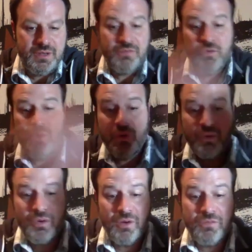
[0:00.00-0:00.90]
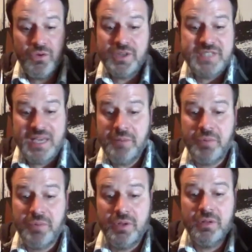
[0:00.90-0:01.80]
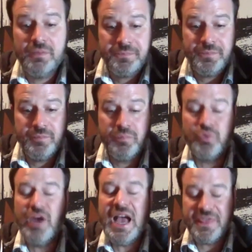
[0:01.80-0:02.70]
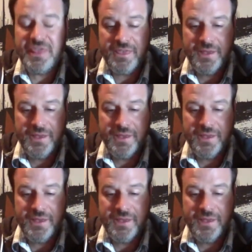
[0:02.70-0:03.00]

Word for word: For, for example, breath.